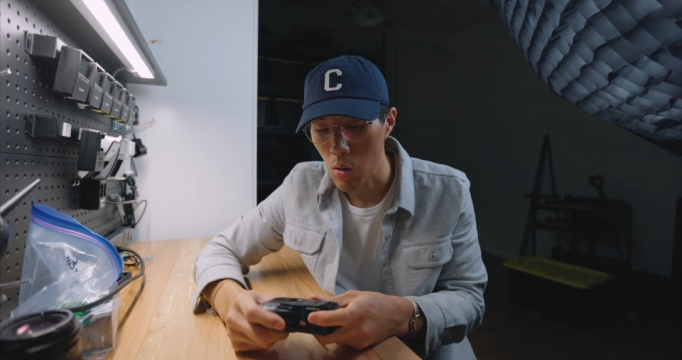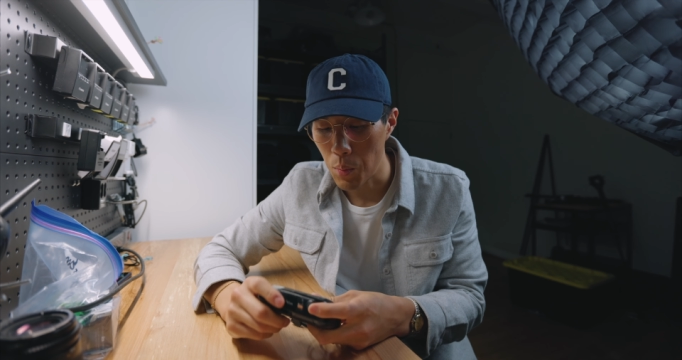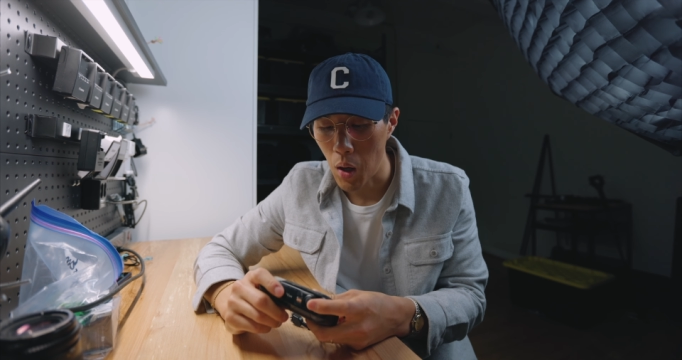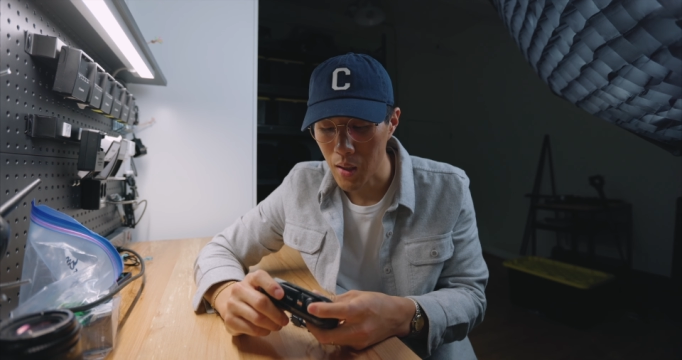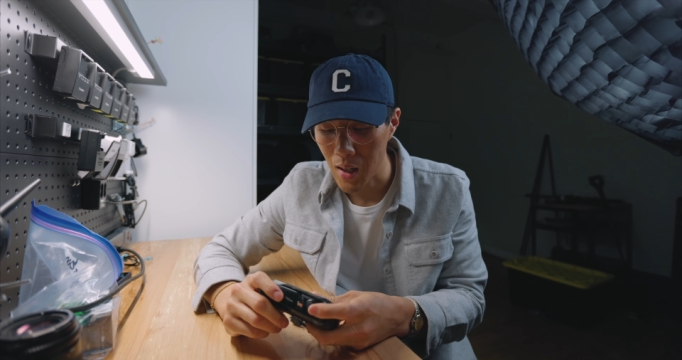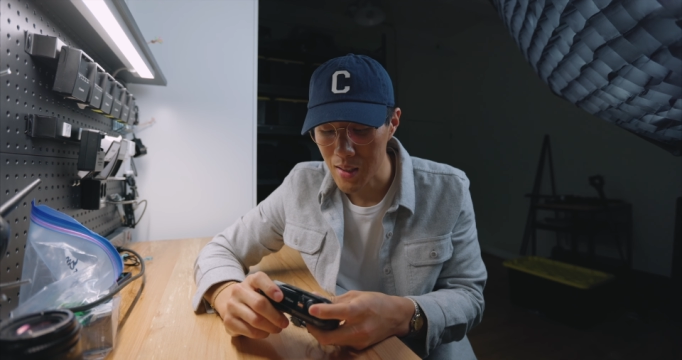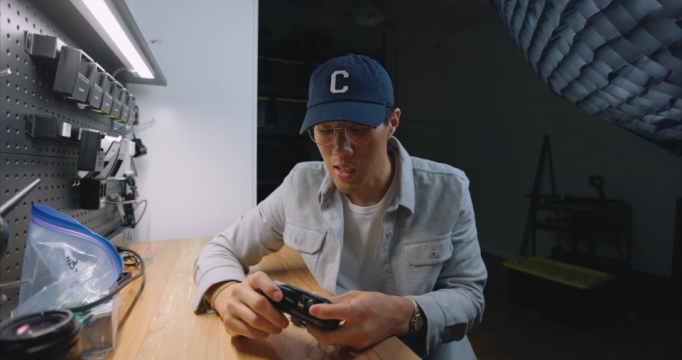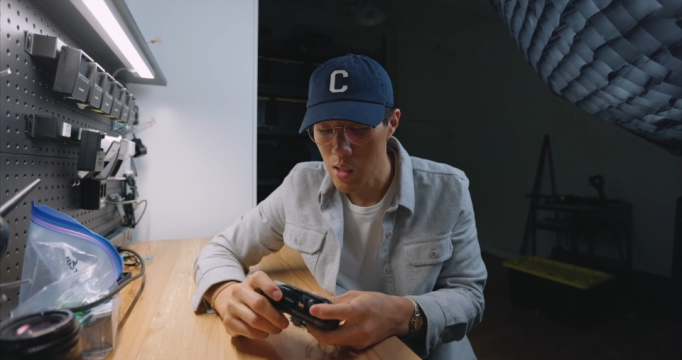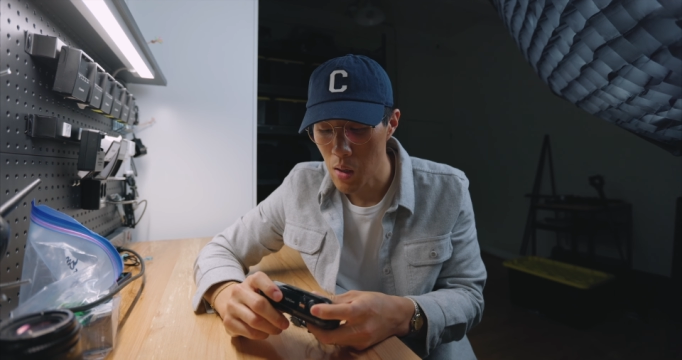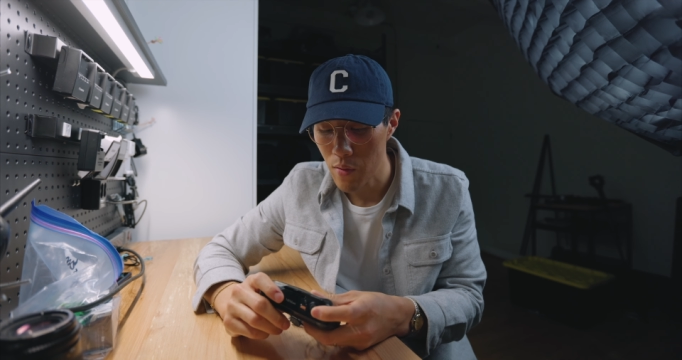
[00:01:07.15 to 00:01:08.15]
Bought it on
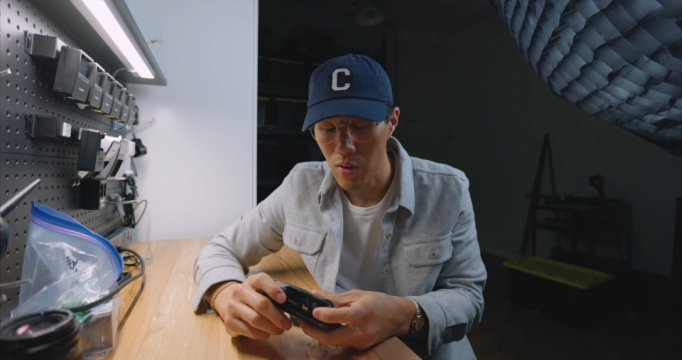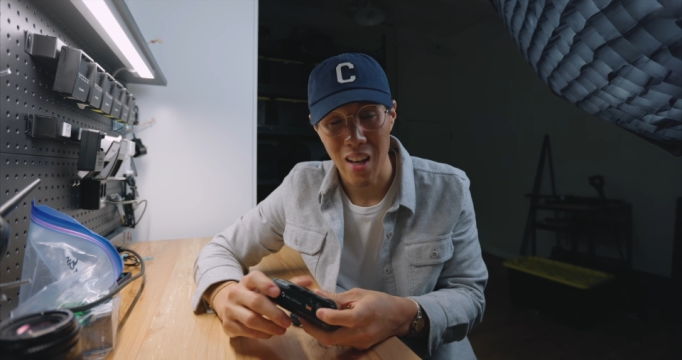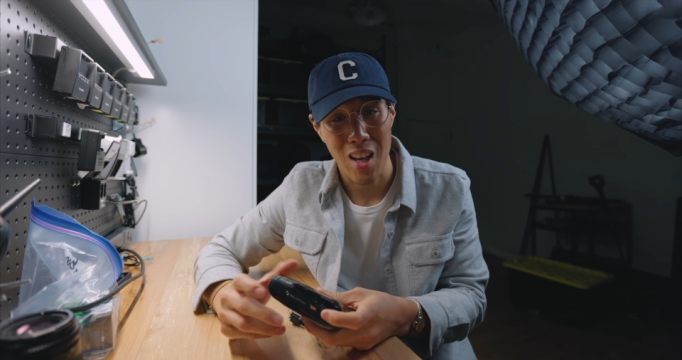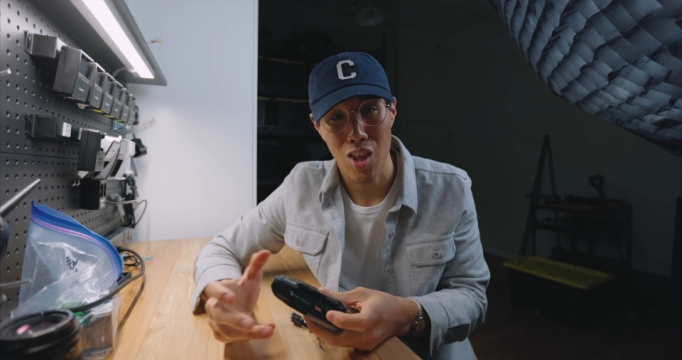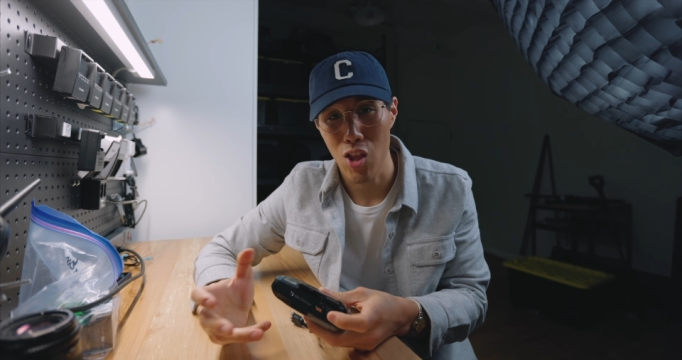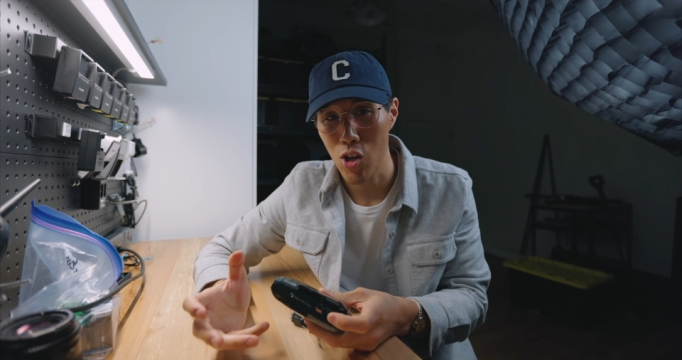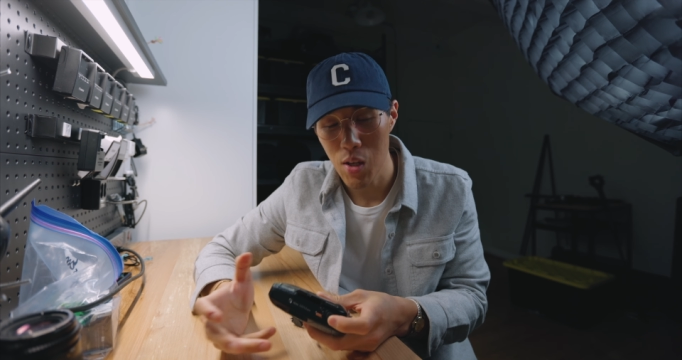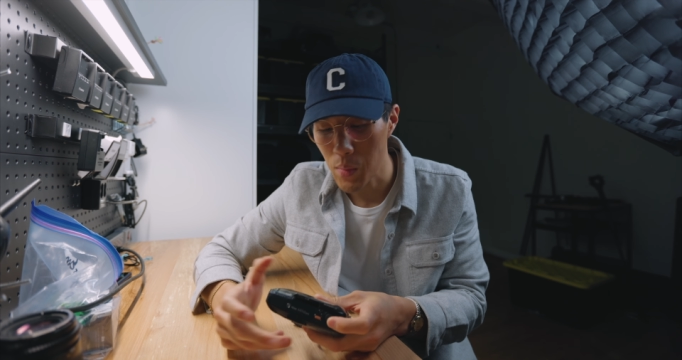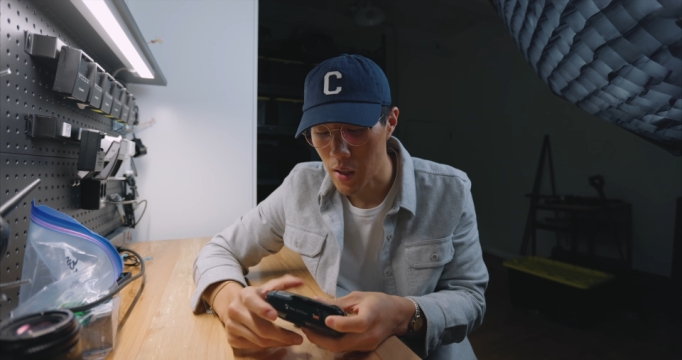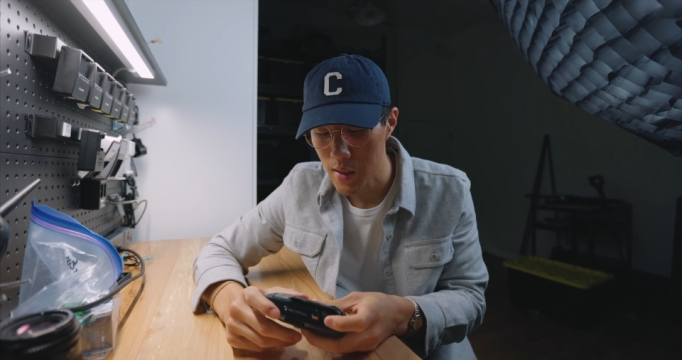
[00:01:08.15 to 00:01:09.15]
eBay for like
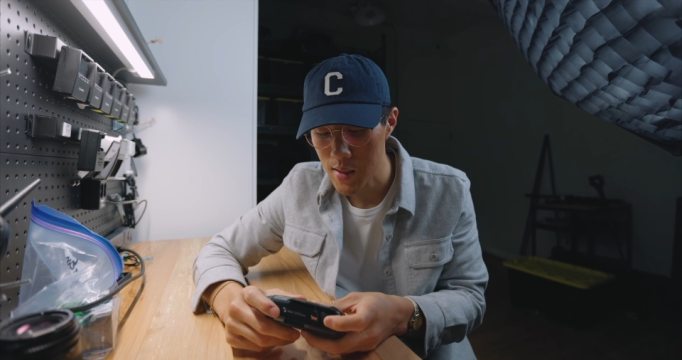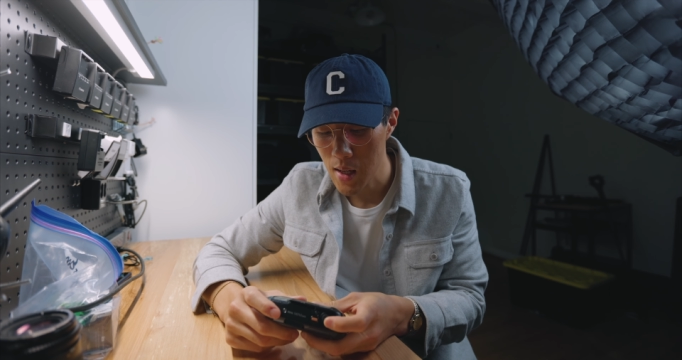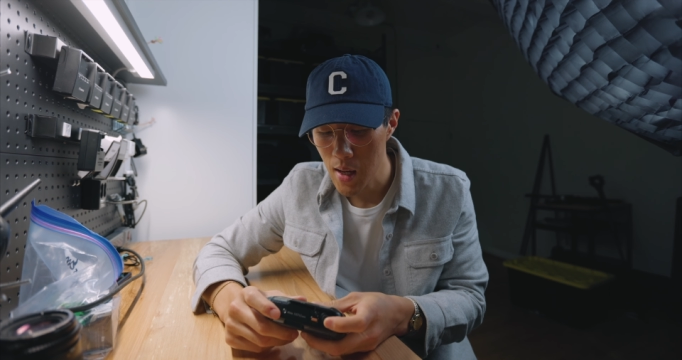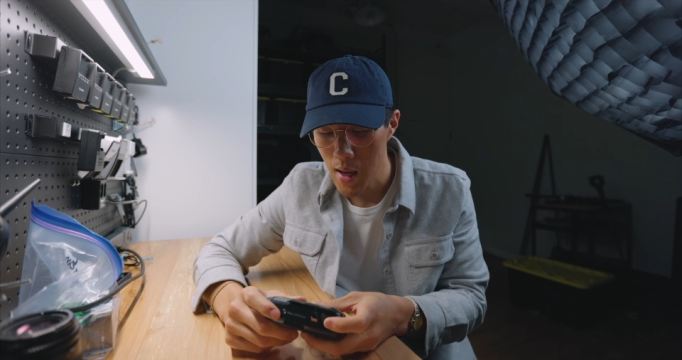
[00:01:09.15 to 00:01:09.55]
30 bucks.